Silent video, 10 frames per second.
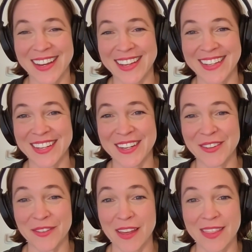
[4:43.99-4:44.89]

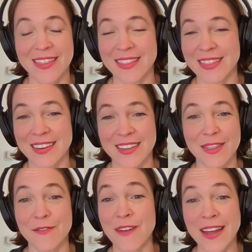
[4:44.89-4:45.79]
The
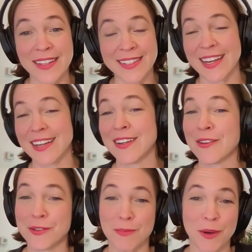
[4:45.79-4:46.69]
Valentine
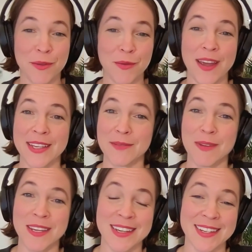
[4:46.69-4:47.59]
goes both ways
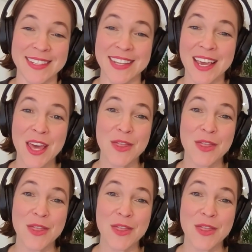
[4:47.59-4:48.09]
because